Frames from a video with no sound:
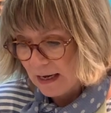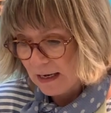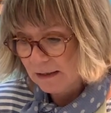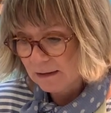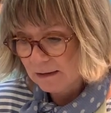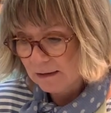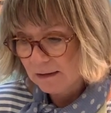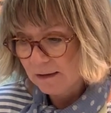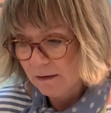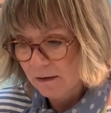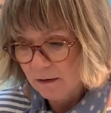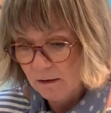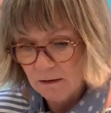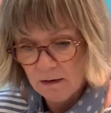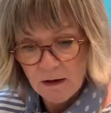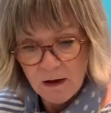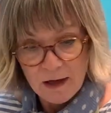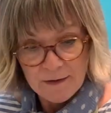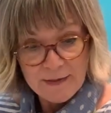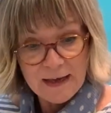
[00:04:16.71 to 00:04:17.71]
And
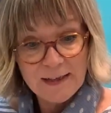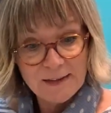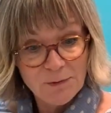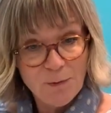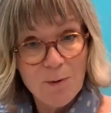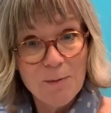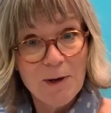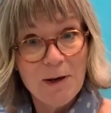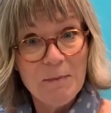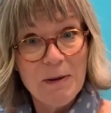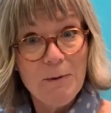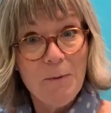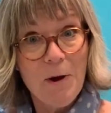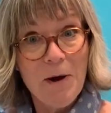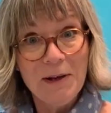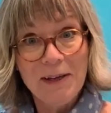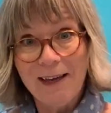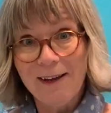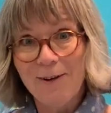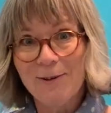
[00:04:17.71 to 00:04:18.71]
that's what I'm going to be
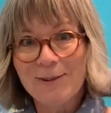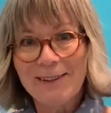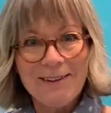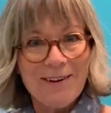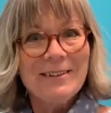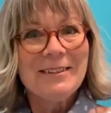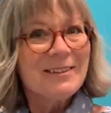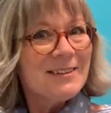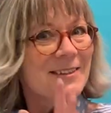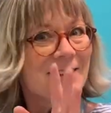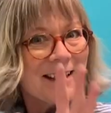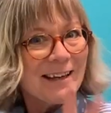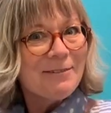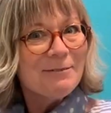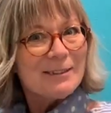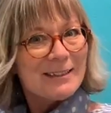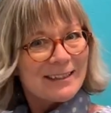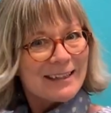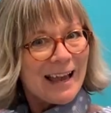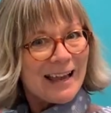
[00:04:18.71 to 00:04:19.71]
working on. So I just think we
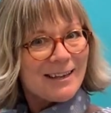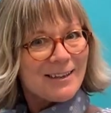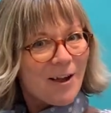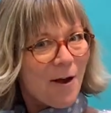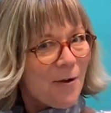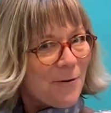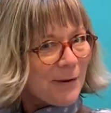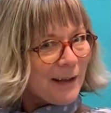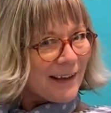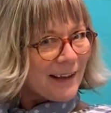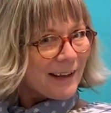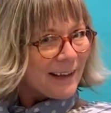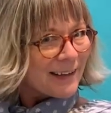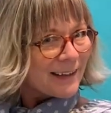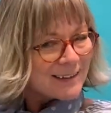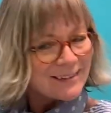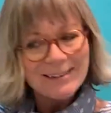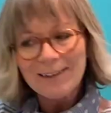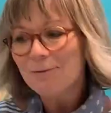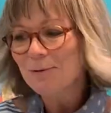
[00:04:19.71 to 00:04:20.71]
should get going
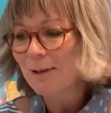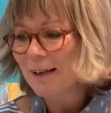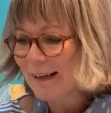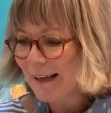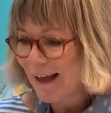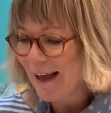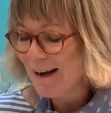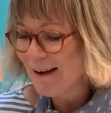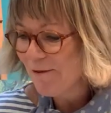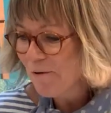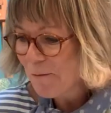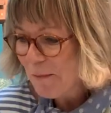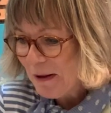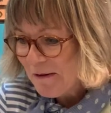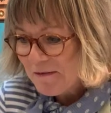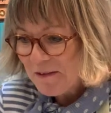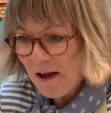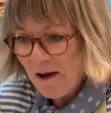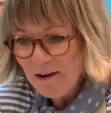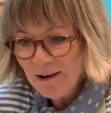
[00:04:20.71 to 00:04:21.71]
because I want to get a little bit
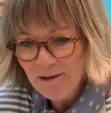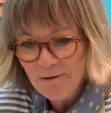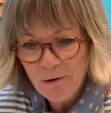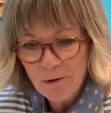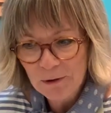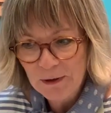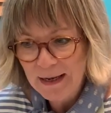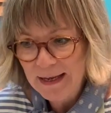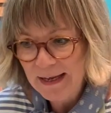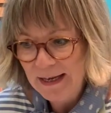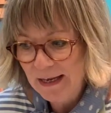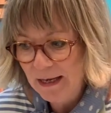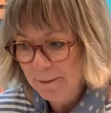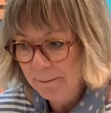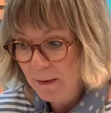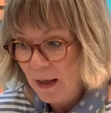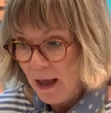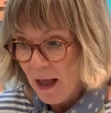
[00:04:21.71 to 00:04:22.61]
of colour on here.